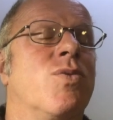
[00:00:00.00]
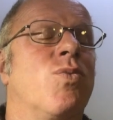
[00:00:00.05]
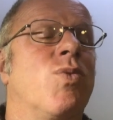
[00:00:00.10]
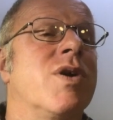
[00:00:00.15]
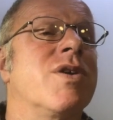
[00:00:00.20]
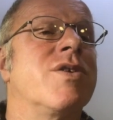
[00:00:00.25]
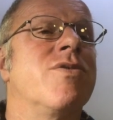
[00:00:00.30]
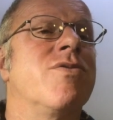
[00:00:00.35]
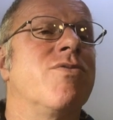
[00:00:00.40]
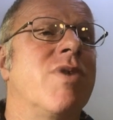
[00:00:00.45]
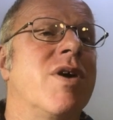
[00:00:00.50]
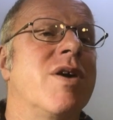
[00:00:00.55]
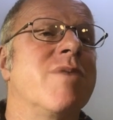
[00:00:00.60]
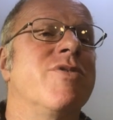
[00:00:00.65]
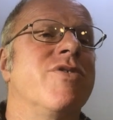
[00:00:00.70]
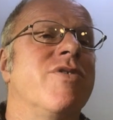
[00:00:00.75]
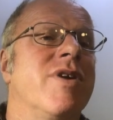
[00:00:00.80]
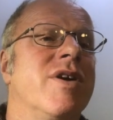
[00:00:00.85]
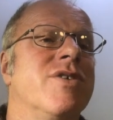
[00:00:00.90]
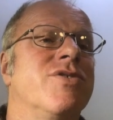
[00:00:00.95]
one
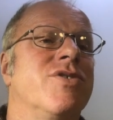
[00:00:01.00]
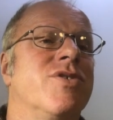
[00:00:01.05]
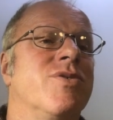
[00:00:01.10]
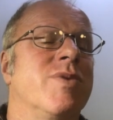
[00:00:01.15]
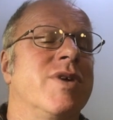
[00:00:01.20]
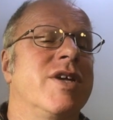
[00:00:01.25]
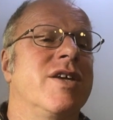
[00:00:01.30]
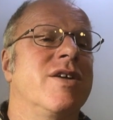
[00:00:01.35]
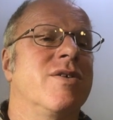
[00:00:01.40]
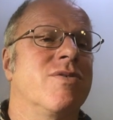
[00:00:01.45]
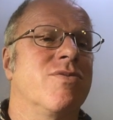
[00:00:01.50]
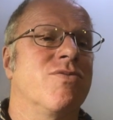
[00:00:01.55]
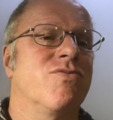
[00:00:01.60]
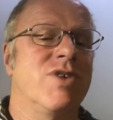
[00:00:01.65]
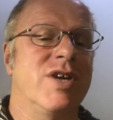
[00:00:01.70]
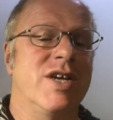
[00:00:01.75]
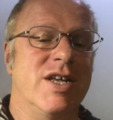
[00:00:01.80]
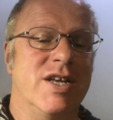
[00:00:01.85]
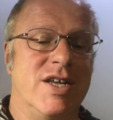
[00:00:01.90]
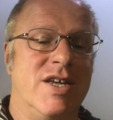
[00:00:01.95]
Roman road that we
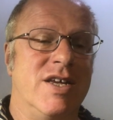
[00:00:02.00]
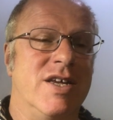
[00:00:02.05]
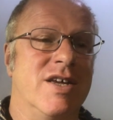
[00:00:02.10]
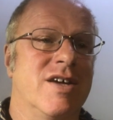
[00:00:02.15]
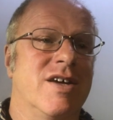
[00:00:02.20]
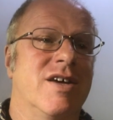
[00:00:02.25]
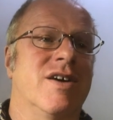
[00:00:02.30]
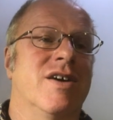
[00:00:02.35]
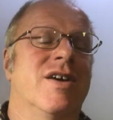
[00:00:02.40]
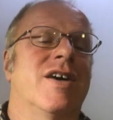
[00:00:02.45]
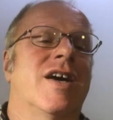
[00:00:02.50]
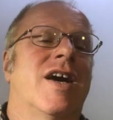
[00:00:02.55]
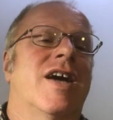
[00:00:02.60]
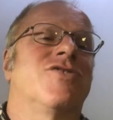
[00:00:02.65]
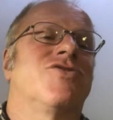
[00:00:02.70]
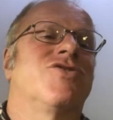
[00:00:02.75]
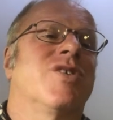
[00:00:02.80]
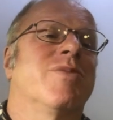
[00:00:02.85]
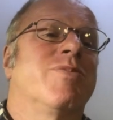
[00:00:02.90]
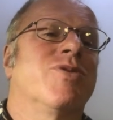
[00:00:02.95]
really
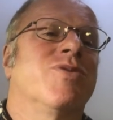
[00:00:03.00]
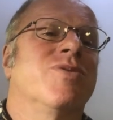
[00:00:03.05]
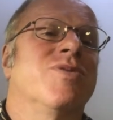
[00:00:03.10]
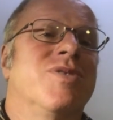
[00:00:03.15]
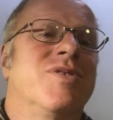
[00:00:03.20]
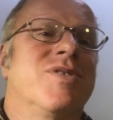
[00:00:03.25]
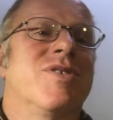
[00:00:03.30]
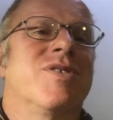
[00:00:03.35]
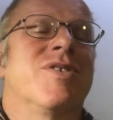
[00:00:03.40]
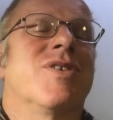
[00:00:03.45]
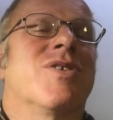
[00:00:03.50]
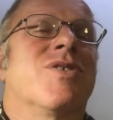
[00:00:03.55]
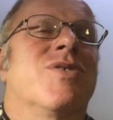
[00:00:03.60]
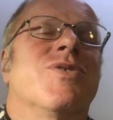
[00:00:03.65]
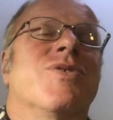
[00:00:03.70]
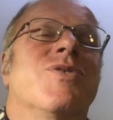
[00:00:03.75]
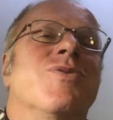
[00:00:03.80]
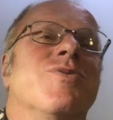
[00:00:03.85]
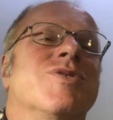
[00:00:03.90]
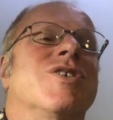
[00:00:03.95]
had trouble, or
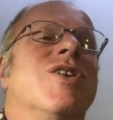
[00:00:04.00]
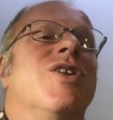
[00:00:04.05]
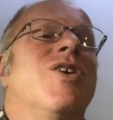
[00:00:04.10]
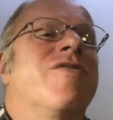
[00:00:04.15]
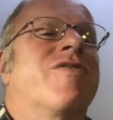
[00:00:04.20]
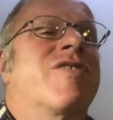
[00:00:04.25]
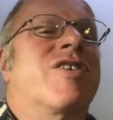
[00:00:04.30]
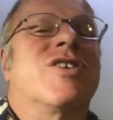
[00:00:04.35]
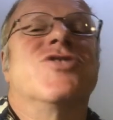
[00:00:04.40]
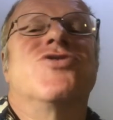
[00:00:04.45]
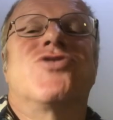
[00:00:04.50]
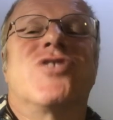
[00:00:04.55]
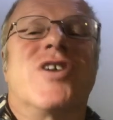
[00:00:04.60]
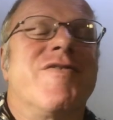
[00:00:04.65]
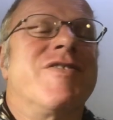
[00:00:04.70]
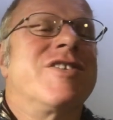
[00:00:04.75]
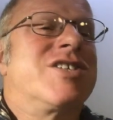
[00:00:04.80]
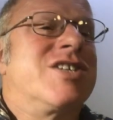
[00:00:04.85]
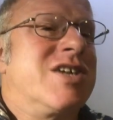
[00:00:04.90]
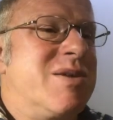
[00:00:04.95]
that there was a lot of
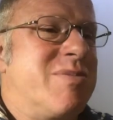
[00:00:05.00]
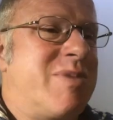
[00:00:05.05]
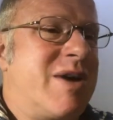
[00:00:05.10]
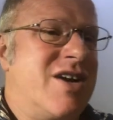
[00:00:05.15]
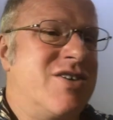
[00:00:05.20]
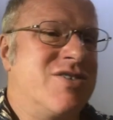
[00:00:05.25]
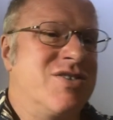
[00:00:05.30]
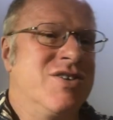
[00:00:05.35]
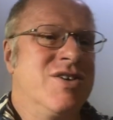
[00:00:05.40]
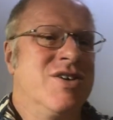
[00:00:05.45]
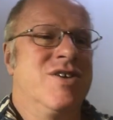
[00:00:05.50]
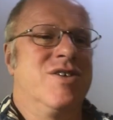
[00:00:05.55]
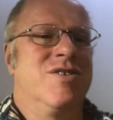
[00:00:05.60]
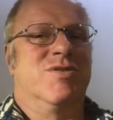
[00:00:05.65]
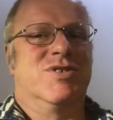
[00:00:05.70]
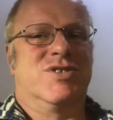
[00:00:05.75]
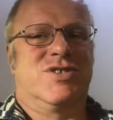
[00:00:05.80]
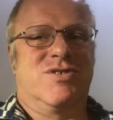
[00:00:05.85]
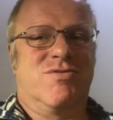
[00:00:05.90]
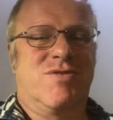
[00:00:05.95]
controversy about,
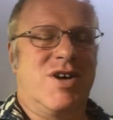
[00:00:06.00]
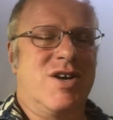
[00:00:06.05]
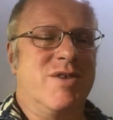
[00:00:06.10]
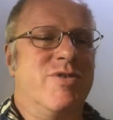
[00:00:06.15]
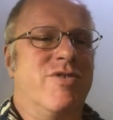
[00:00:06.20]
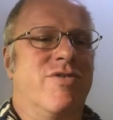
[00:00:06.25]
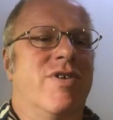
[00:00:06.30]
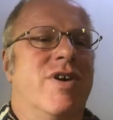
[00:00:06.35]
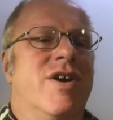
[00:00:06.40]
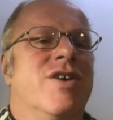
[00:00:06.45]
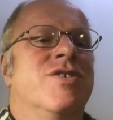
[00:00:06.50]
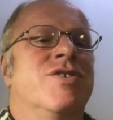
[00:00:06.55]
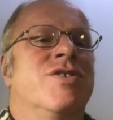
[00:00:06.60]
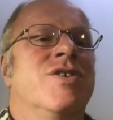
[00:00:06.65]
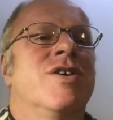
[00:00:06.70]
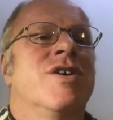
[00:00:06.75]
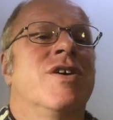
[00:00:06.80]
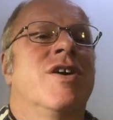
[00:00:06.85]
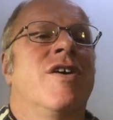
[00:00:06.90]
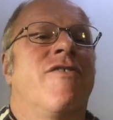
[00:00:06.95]
was the Roman road
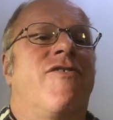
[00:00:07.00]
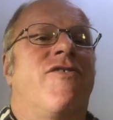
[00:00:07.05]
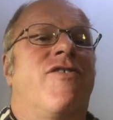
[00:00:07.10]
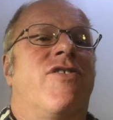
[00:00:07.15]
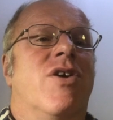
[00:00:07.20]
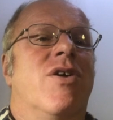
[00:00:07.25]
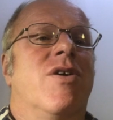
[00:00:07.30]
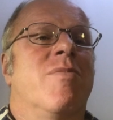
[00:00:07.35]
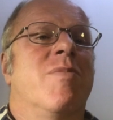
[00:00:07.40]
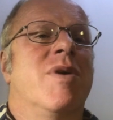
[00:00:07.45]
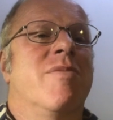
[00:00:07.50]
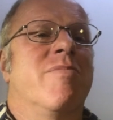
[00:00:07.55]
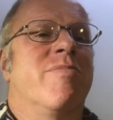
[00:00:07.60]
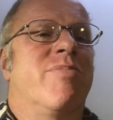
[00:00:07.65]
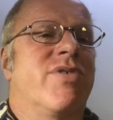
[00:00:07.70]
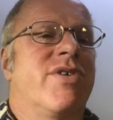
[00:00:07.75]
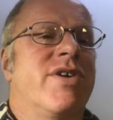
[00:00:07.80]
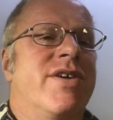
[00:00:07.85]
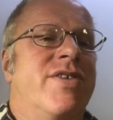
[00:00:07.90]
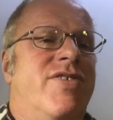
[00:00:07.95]
from
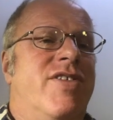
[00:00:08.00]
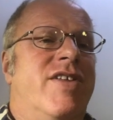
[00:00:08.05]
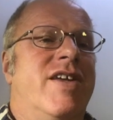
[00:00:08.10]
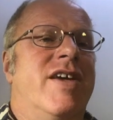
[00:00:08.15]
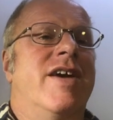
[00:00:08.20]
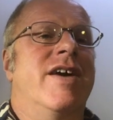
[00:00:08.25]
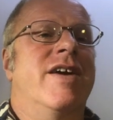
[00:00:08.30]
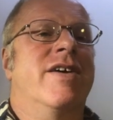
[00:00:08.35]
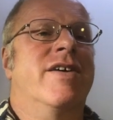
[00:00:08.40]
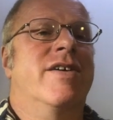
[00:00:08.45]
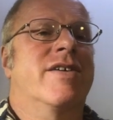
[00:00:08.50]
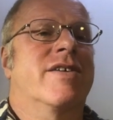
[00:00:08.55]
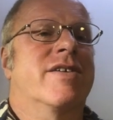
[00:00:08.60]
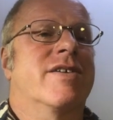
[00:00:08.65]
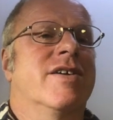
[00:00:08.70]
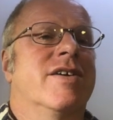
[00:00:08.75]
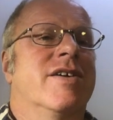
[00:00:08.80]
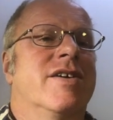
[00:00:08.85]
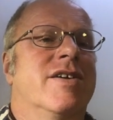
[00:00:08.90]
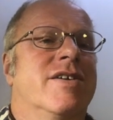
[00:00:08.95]
Bydd
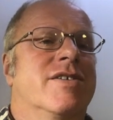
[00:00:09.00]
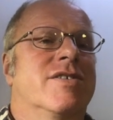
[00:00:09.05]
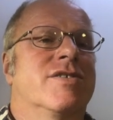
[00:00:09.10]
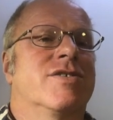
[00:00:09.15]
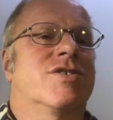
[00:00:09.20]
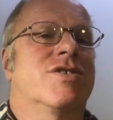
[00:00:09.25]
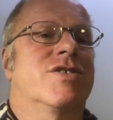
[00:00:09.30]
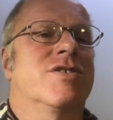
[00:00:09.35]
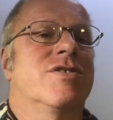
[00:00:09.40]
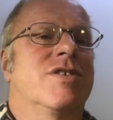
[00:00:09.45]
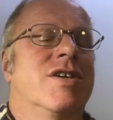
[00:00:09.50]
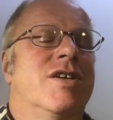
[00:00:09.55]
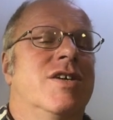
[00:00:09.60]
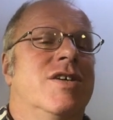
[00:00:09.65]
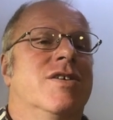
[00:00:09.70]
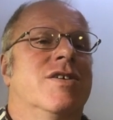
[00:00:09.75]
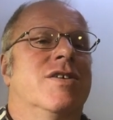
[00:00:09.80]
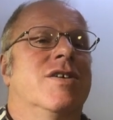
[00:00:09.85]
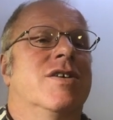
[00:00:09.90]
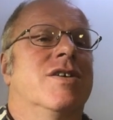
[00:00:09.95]
to the
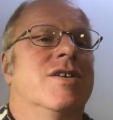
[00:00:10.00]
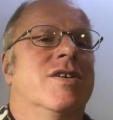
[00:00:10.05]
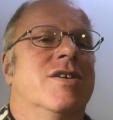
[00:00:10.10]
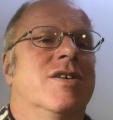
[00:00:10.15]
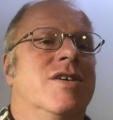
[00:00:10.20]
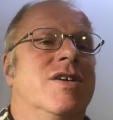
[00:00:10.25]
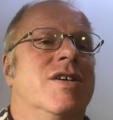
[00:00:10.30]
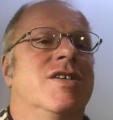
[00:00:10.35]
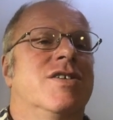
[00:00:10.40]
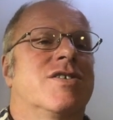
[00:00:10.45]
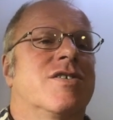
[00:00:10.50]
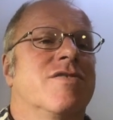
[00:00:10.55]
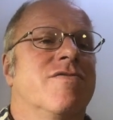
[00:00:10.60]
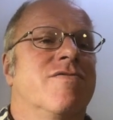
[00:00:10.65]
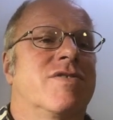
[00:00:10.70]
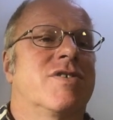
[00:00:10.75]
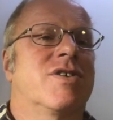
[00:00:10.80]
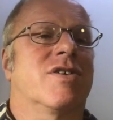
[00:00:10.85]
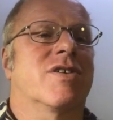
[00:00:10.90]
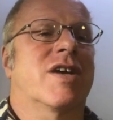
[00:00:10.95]
east
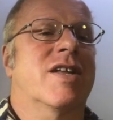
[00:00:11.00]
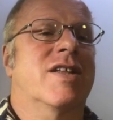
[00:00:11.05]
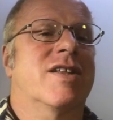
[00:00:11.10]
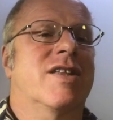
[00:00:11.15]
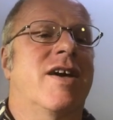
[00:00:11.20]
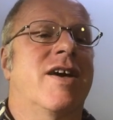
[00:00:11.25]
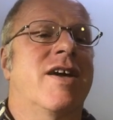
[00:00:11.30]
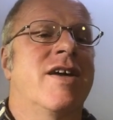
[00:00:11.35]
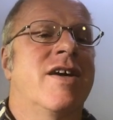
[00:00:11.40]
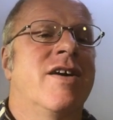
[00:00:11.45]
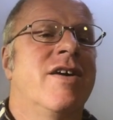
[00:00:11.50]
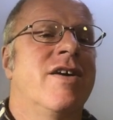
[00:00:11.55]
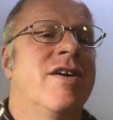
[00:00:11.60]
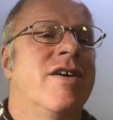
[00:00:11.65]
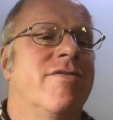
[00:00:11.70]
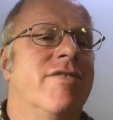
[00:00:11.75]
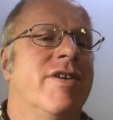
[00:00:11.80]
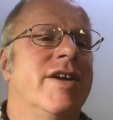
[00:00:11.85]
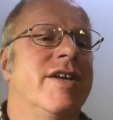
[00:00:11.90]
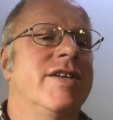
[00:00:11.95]
of Dolgellau,
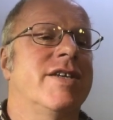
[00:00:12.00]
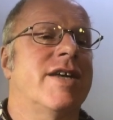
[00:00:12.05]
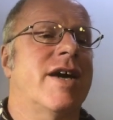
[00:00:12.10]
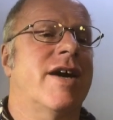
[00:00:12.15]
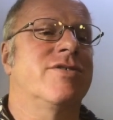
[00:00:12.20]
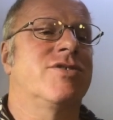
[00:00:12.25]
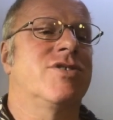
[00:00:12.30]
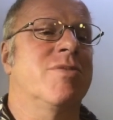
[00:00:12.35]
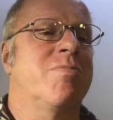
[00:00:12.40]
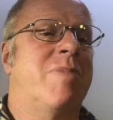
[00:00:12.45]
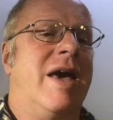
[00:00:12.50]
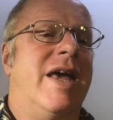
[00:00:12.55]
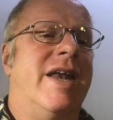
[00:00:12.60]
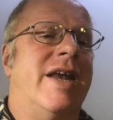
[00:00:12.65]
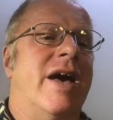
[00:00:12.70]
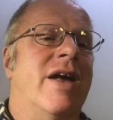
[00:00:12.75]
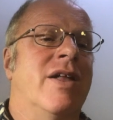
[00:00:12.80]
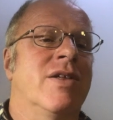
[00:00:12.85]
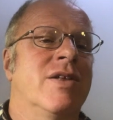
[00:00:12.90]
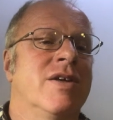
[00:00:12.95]
running down to
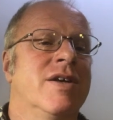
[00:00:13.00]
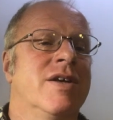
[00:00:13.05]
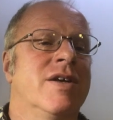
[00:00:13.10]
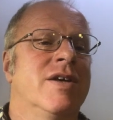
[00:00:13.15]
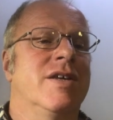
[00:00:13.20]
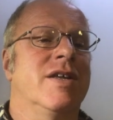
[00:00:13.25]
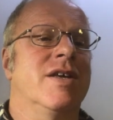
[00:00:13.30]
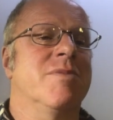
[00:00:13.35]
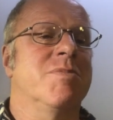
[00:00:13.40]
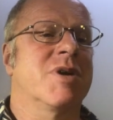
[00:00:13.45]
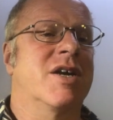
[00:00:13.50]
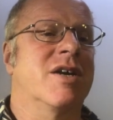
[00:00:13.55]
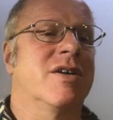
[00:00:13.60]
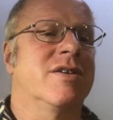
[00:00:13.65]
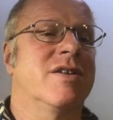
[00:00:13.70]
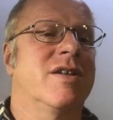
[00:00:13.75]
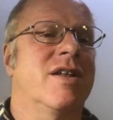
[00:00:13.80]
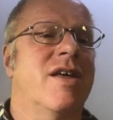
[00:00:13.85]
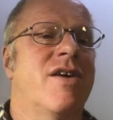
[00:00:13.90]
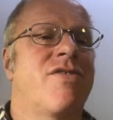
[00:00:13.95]
Pennal near
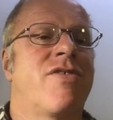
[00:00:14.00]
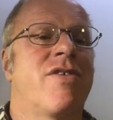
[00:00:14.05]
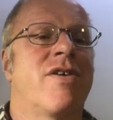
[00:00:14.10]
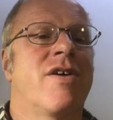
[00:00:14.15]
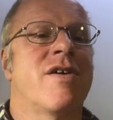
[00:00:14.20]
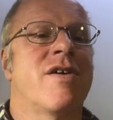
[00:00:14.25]
Machynlleth.